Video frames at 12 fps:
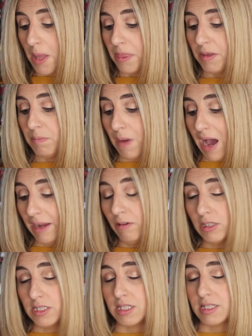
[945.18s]
the buy
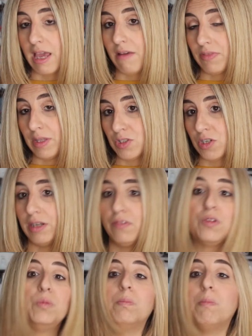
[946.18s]
all discount, that's right,
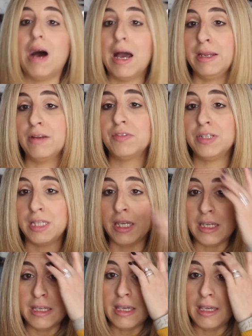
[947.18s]
if you buy
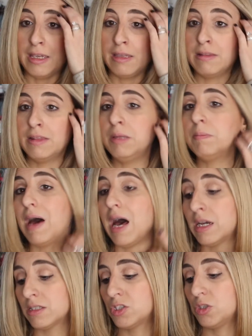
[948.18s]
everything in the
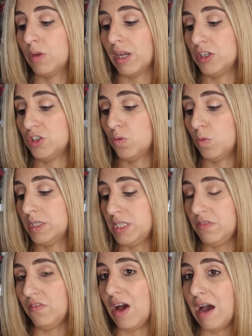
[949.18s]
box, you get a
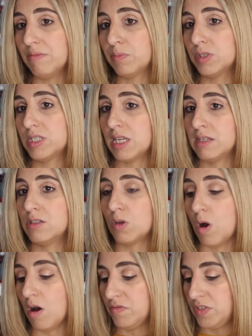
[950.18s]
25%
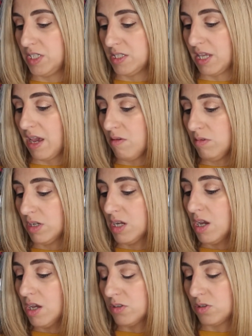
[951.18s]
off discount.
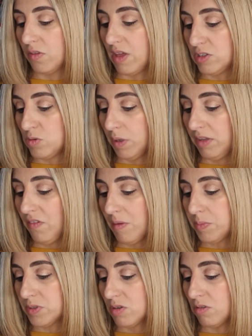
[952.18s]
So that
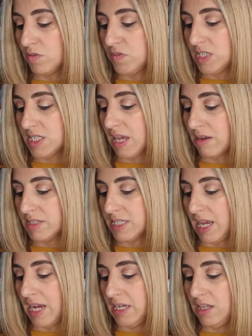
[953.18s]
25% off discount
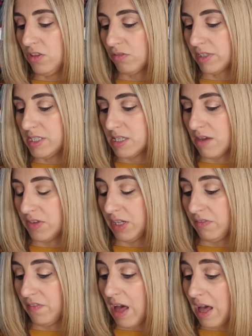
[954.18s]
is
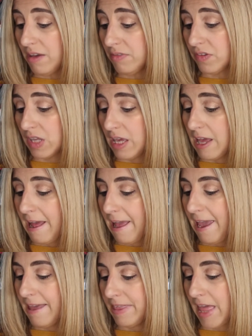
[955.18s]
83.75
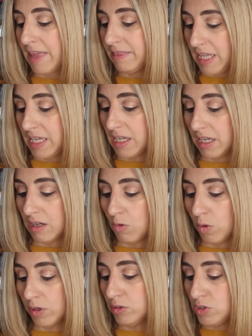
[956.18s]
and then the
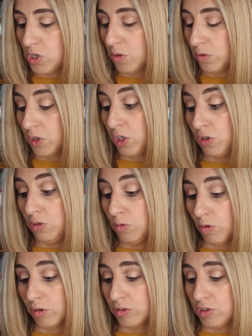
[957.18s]
order total the new
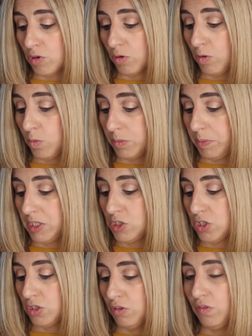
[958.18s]
order total would be
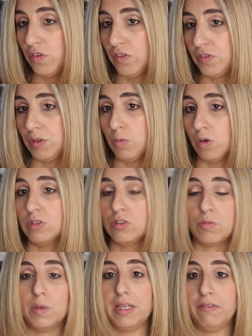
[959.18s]

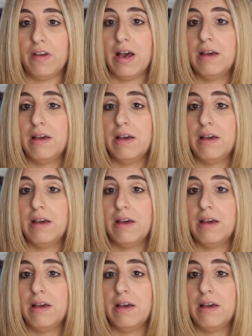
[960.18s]
251.25.